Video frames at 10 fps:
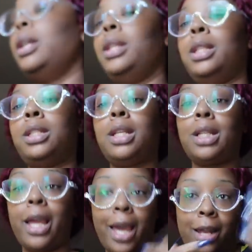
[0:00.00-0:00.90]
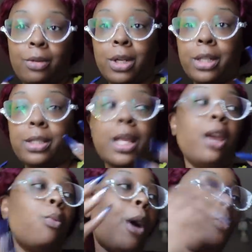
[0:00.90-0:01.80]
And just like I don't
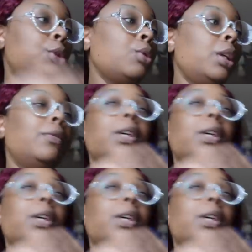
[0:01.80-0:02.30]
understand why would you leave a